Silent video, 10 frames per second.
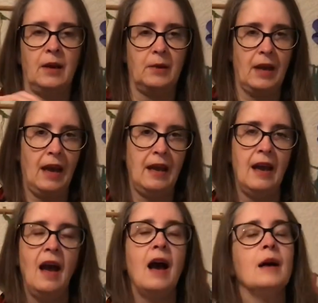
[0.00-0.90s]
Okay,
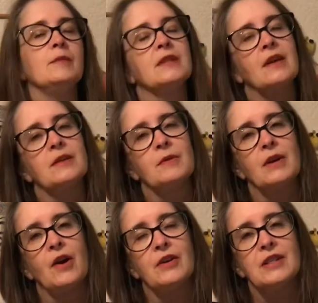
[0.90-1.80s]
I'm just going to
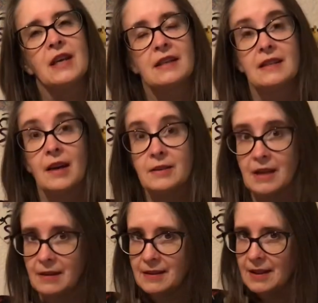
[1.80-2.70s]
encourage Nick to go
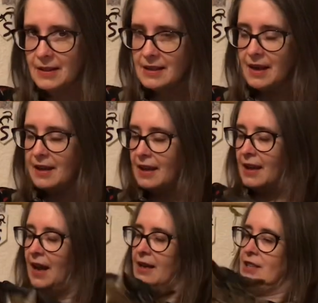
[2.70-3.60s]
down so that I can
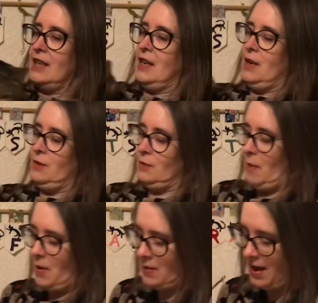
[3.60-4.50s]
actually use
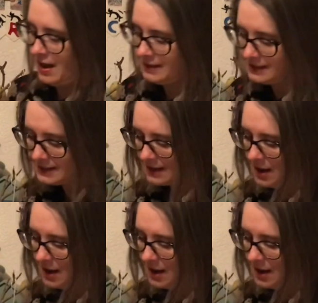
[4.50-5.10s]
both hands.